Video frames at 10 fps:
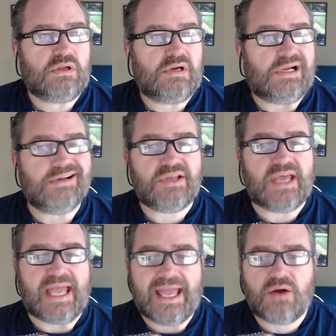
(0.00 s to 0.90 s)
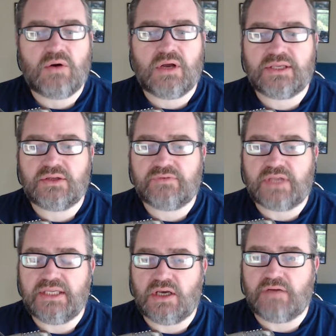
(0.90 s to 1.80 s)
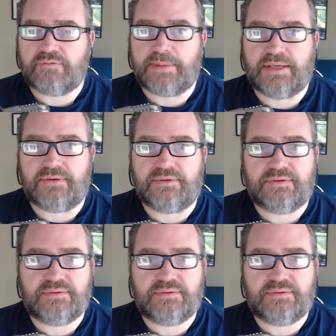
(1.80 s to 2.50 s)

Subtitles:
I don't know how I could have gained 0.5 pound